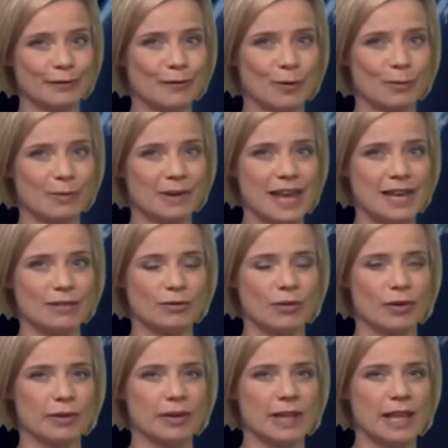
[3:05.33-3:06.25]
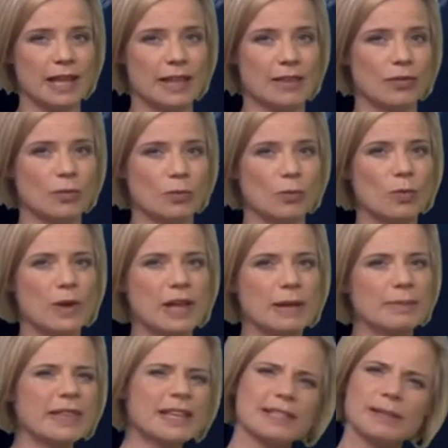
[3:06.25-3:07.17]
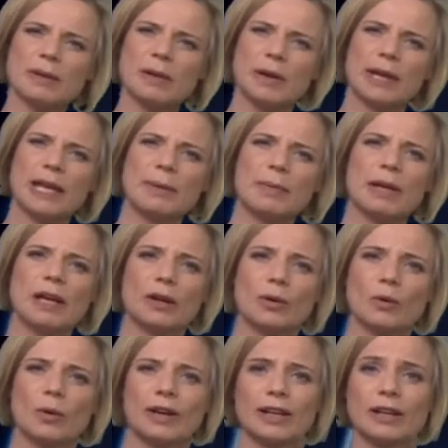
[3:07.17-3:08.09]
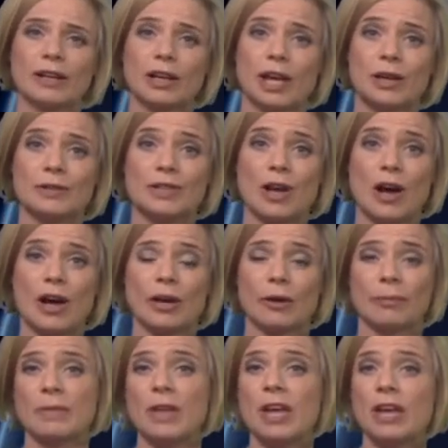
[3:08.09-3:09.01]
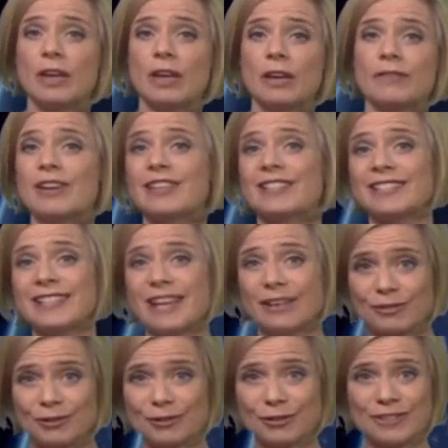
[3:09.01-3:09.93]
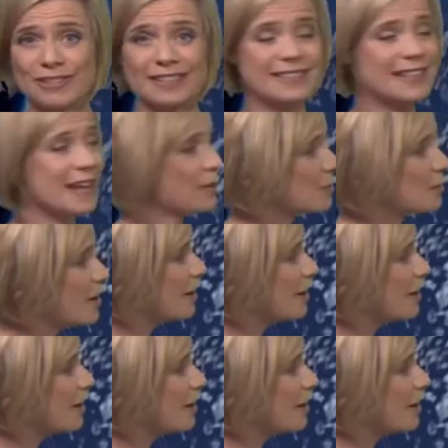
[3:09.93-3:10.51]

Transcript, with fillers: form later on in the week. But that's something we're keeping quite a close eye on. Further south across South